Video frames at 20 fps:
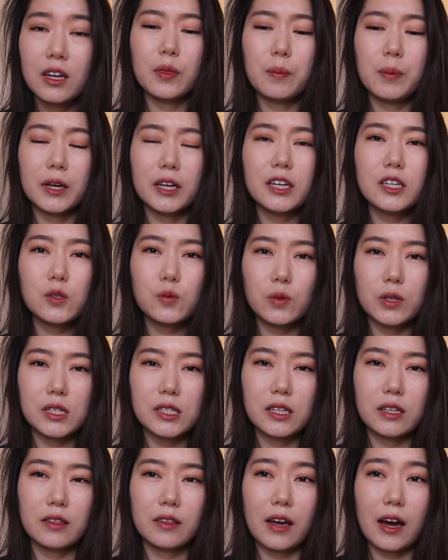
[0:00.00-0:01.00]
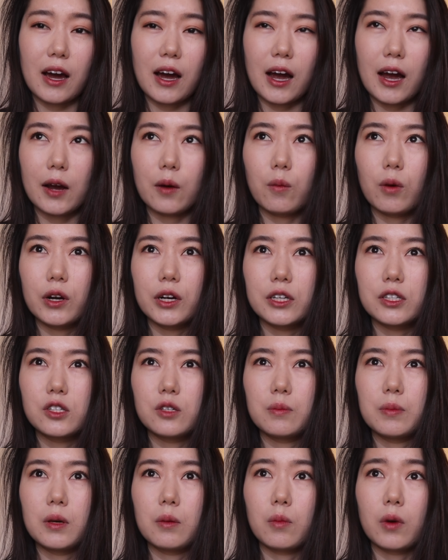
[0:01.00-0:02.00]
The biggest reason that I wanted
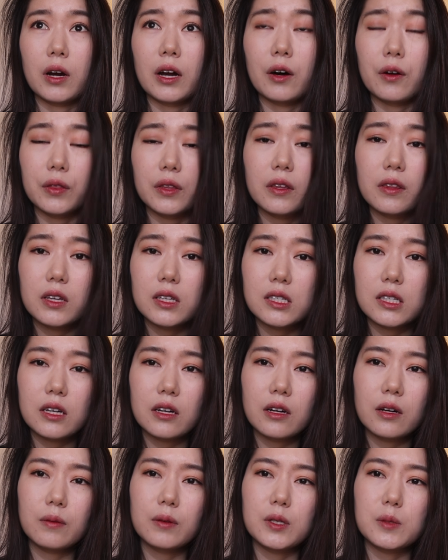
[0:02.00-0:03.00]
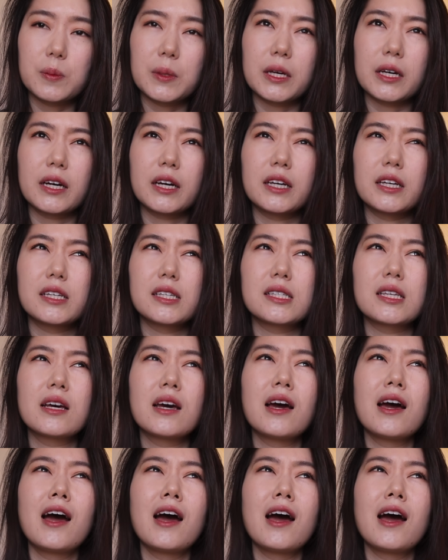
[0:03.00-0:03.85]
to be more healthy this year was because